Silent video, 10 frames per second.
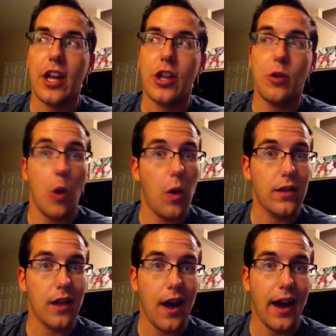you go
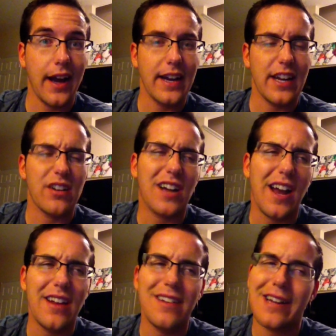online and you're
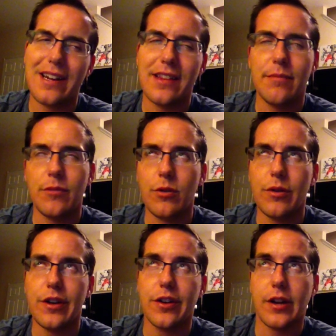kind of not in the
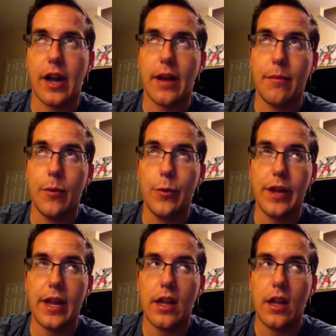mood and you're kind of
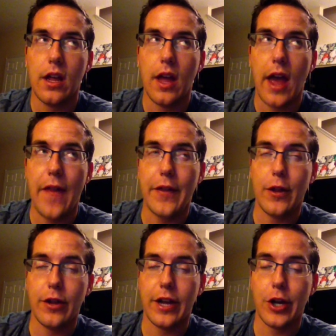moody, and then you
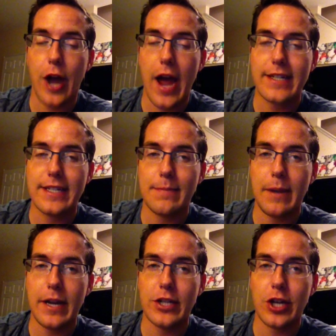look at your ex's
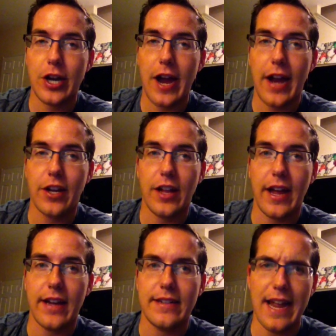picture and you're
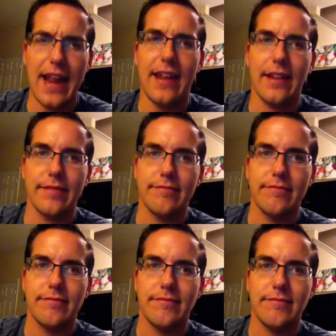like, dang,
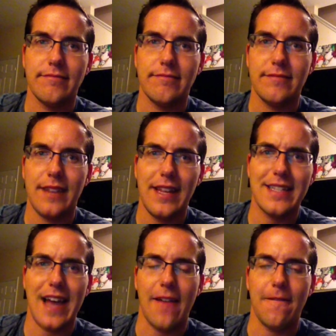he's
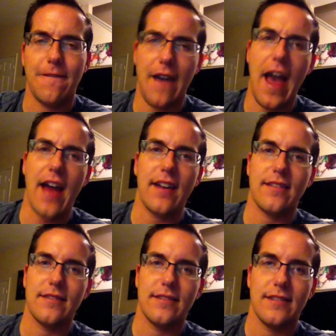gotten fat.
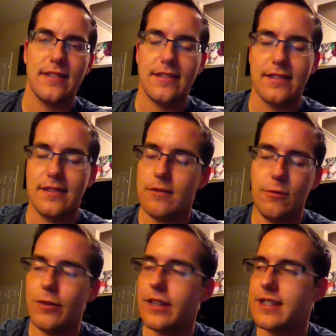
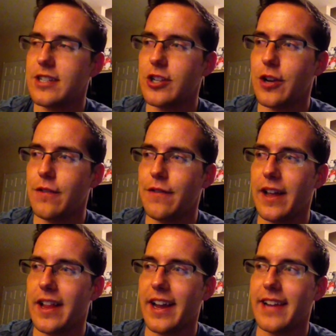Ooh, it's such a good
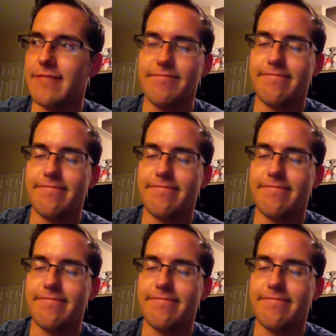feeling.